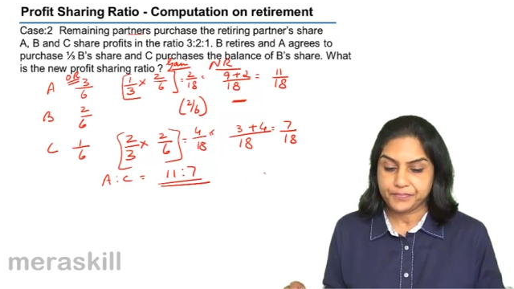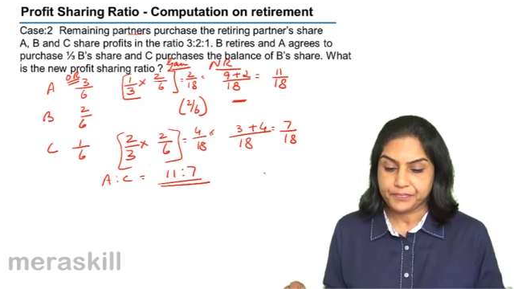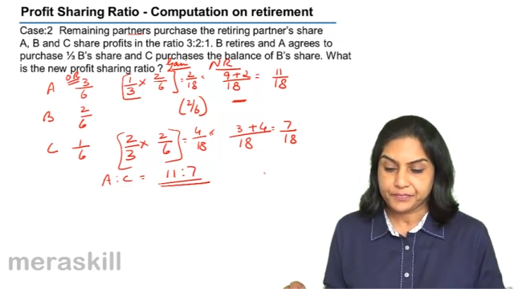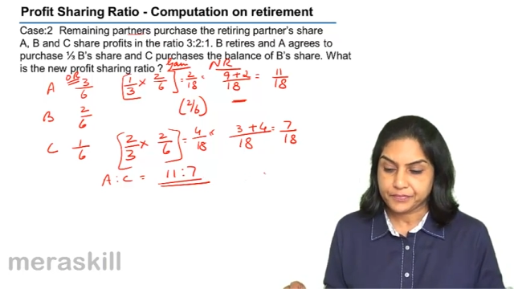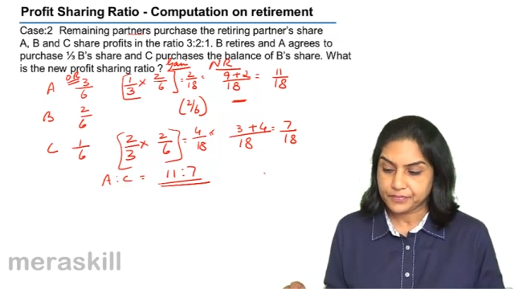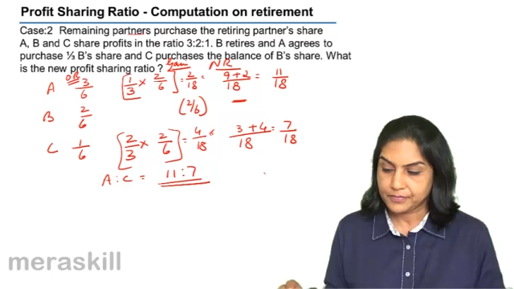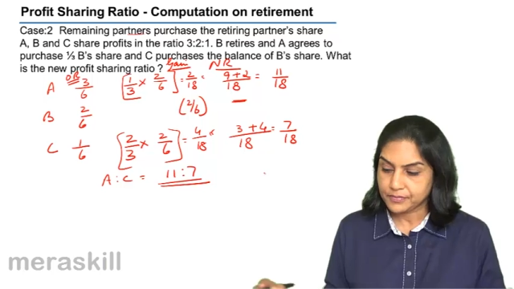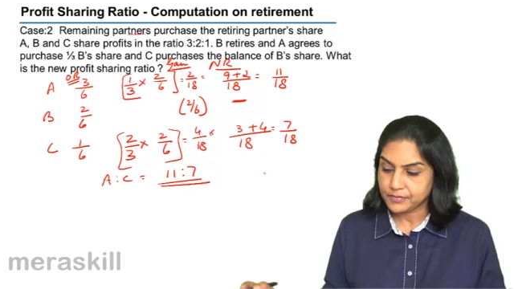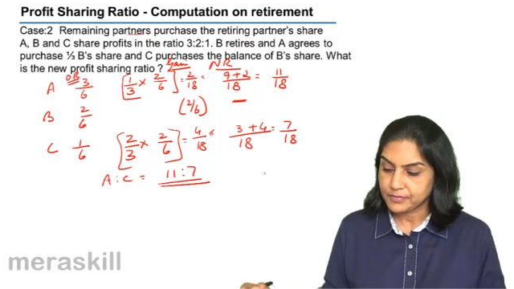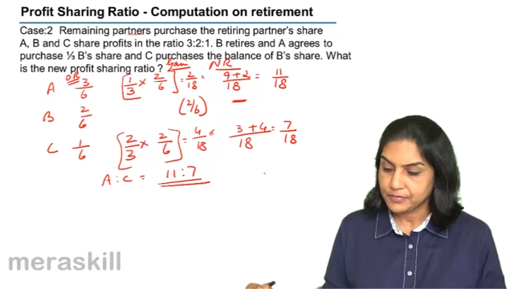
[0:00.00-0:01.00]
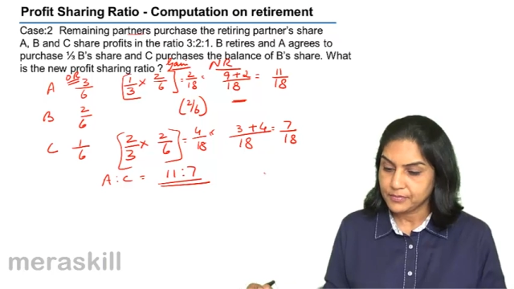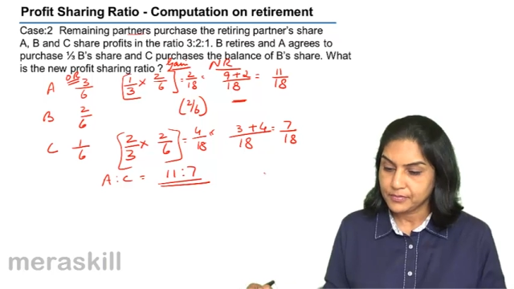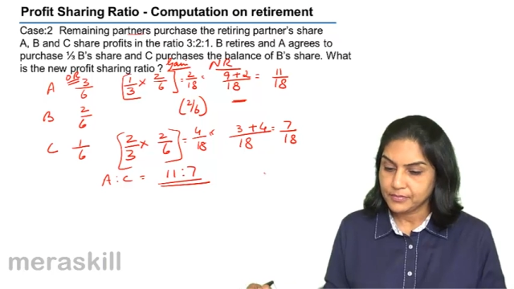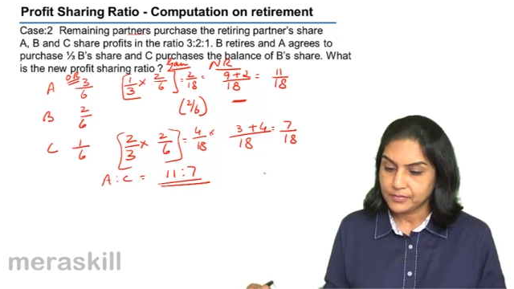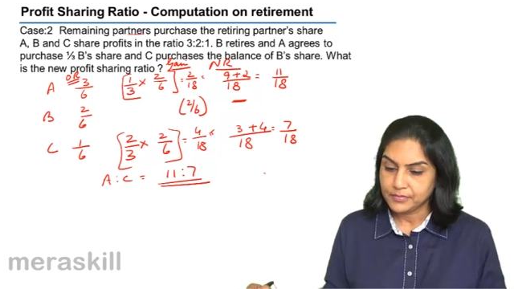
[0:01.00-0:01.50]

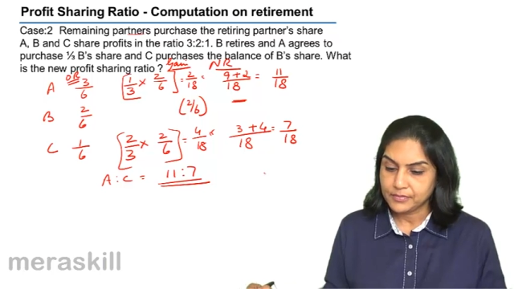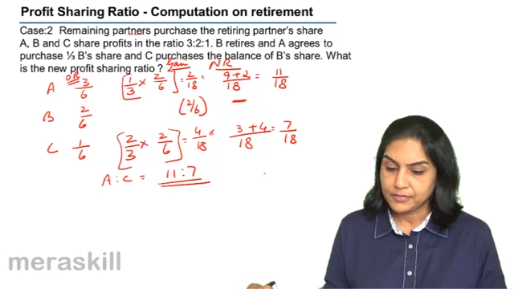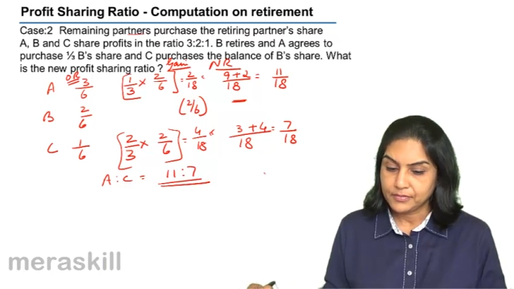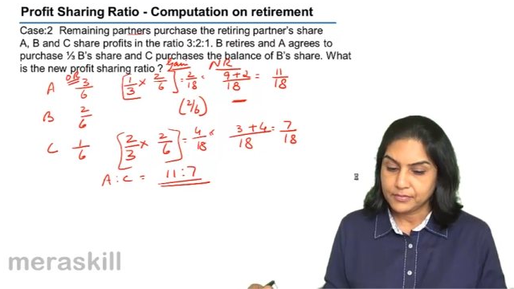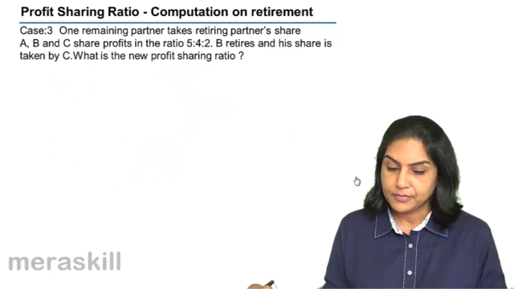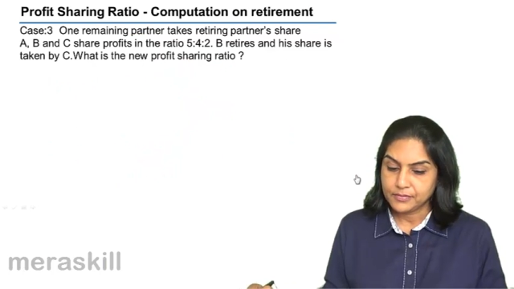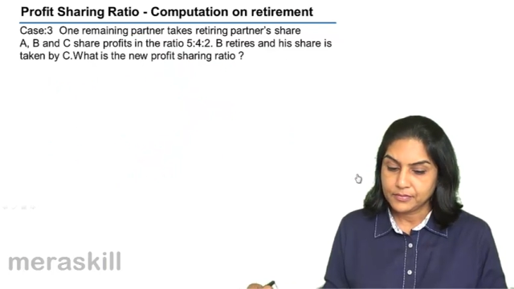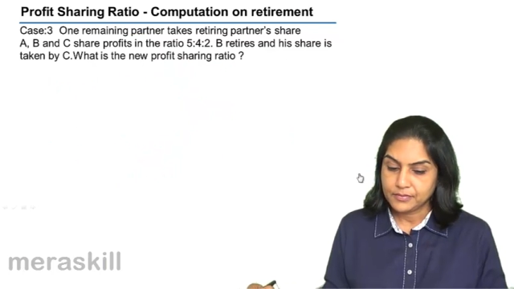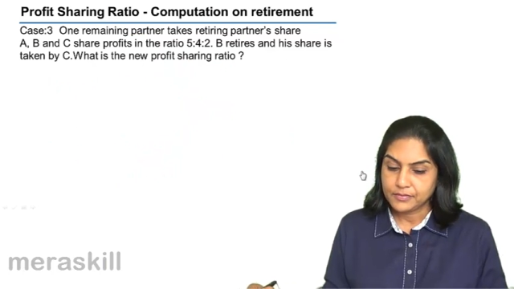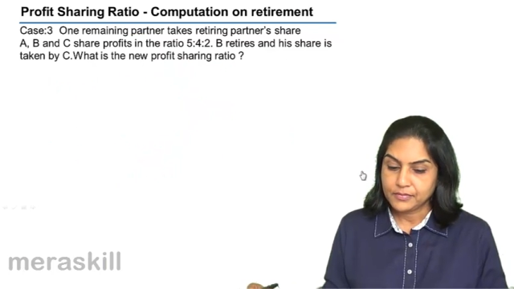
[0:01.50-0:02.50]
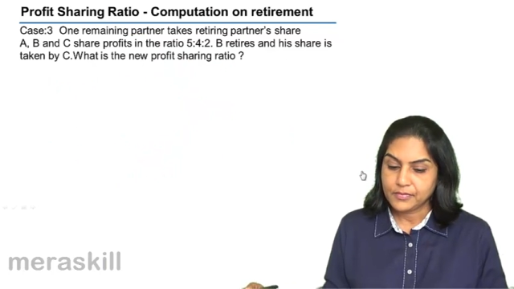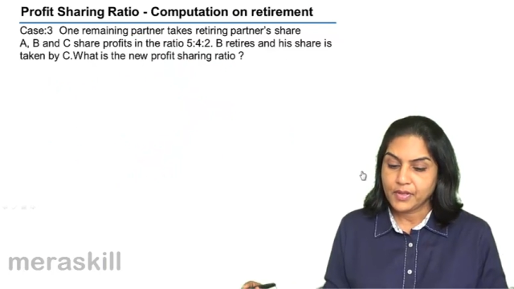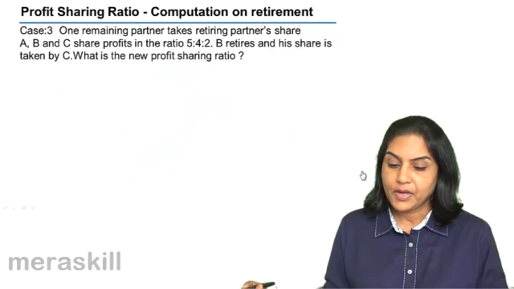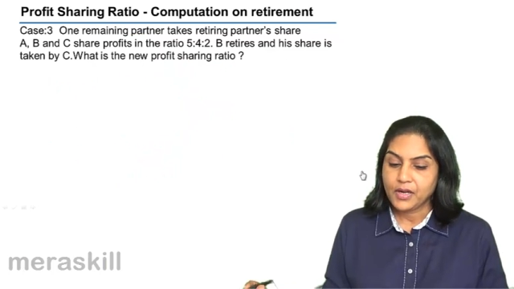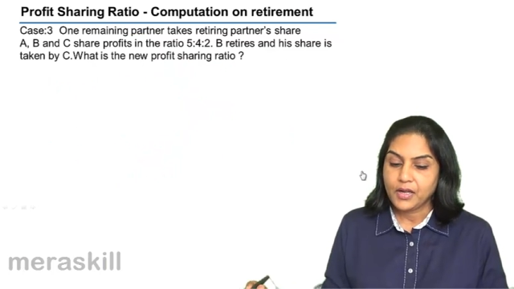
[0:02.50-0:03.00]

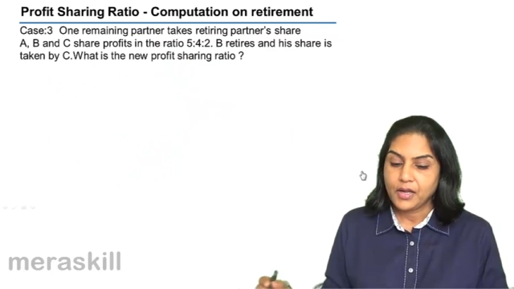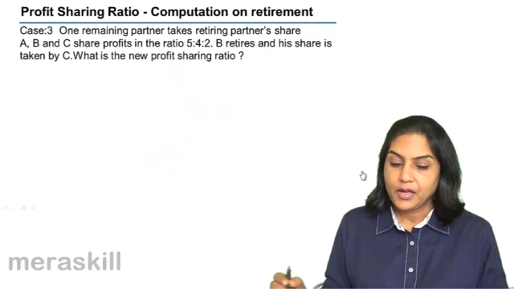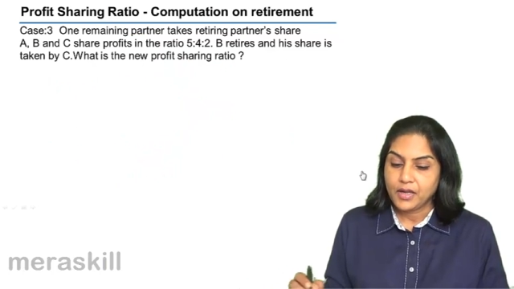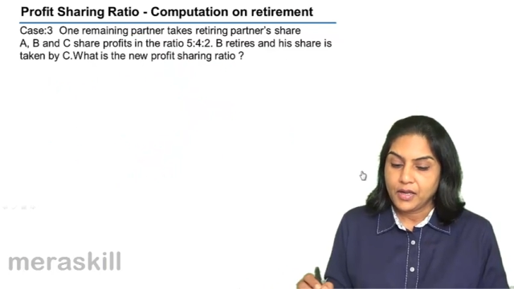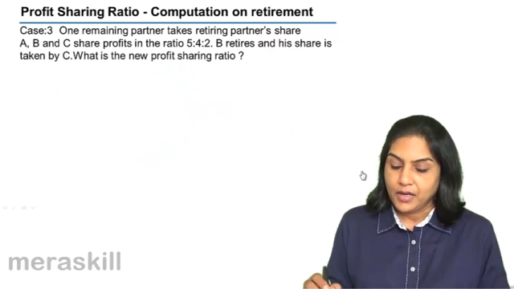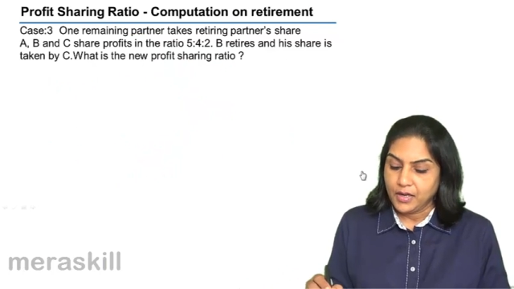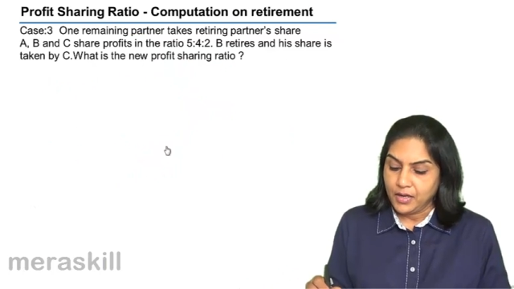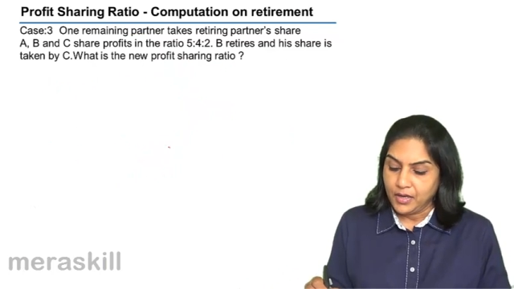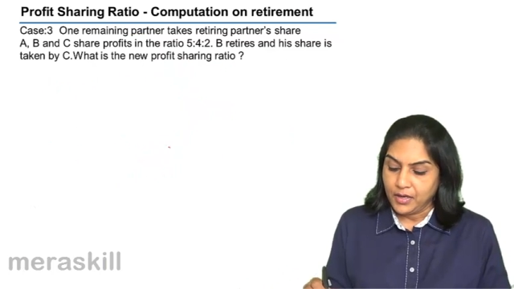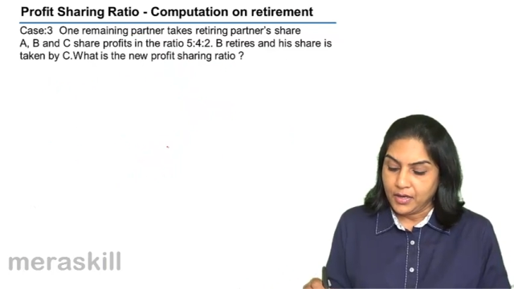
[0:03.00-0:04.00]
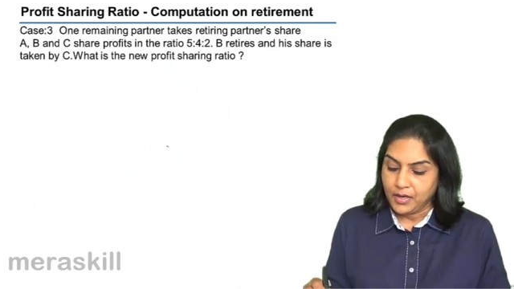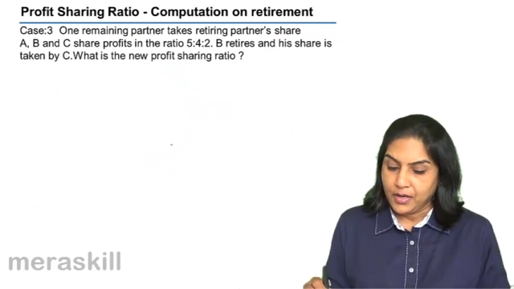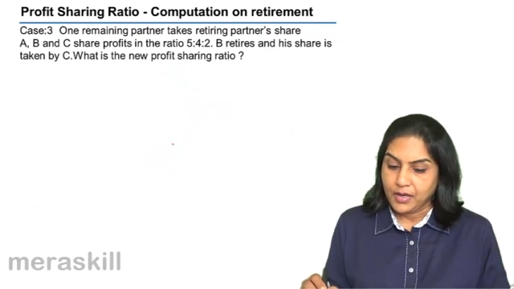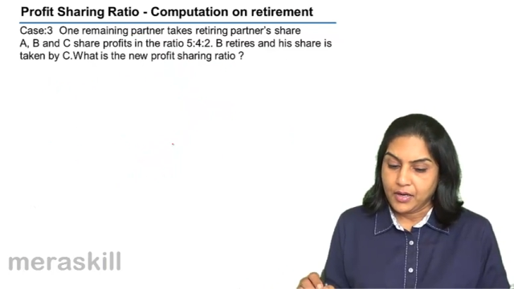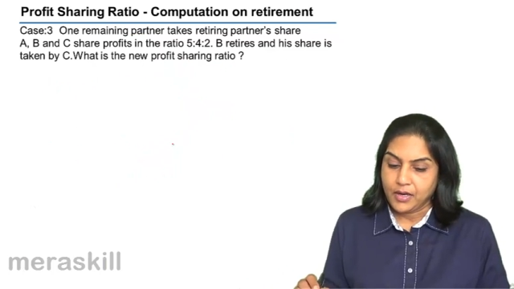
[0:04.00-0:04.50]

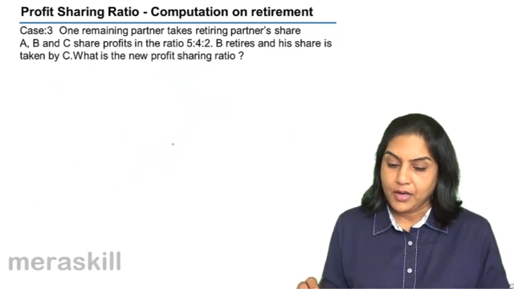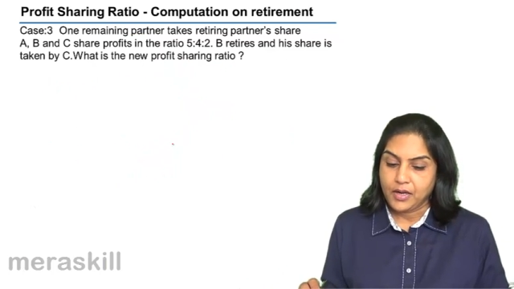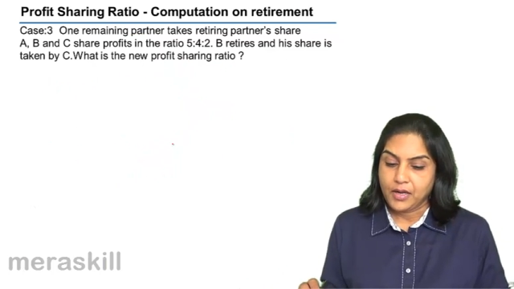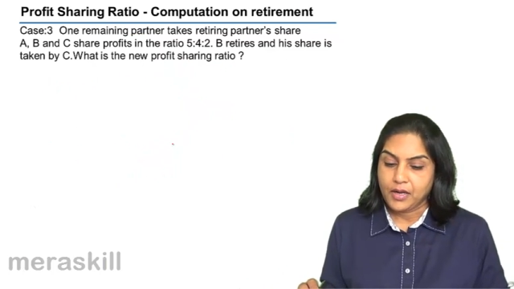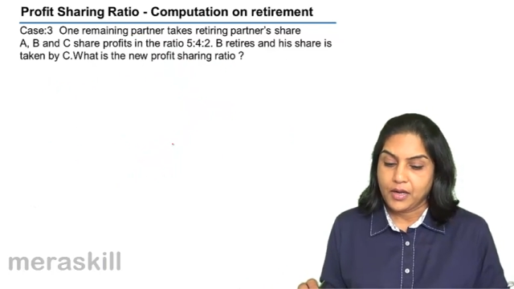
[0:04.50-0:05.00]
(no one is talking)